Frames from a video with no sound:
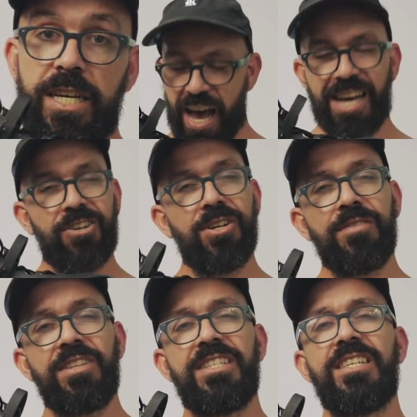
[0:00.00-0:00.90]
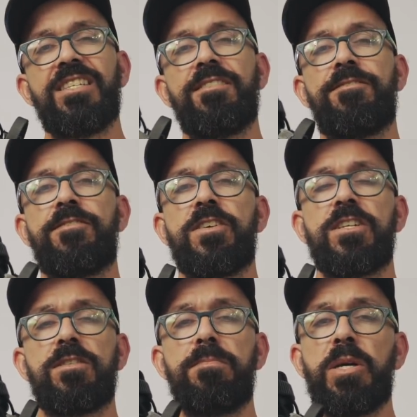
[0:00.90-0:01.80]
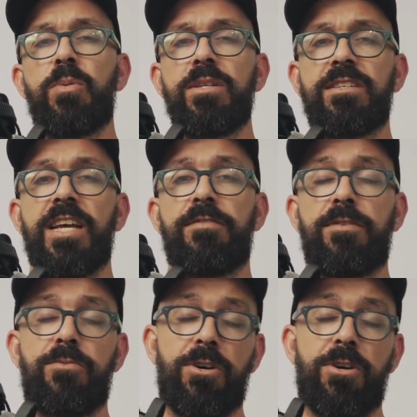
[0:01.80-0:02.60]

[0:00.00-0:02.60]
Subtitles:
I don't know if this is the first big wheel skate from